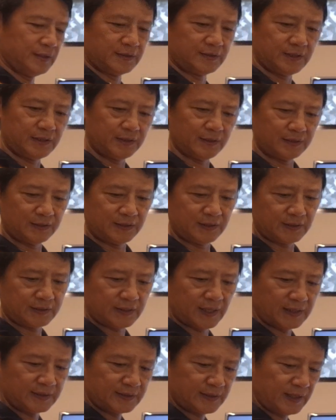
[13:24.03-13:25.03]
Just as
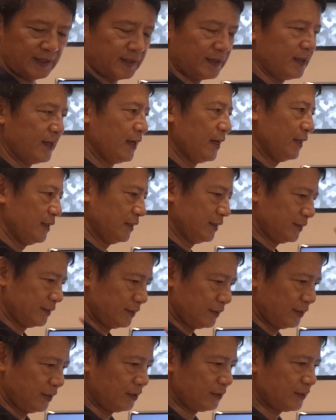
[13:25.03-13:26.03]
I say, the
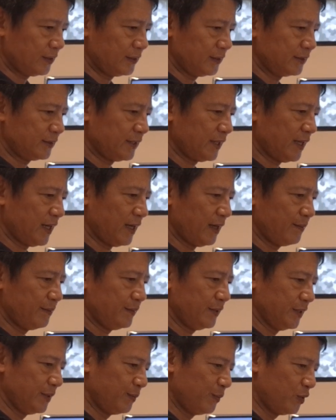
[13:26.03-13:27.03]
longer the
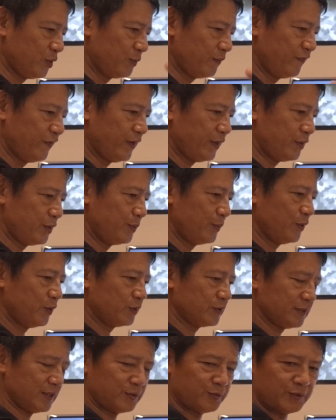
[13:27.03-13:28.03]
time, the more
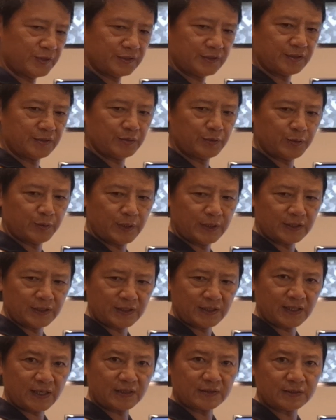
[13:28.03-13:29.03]
variables and risks you will
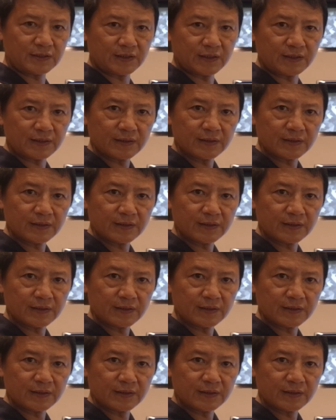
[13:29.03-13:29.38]
encounter.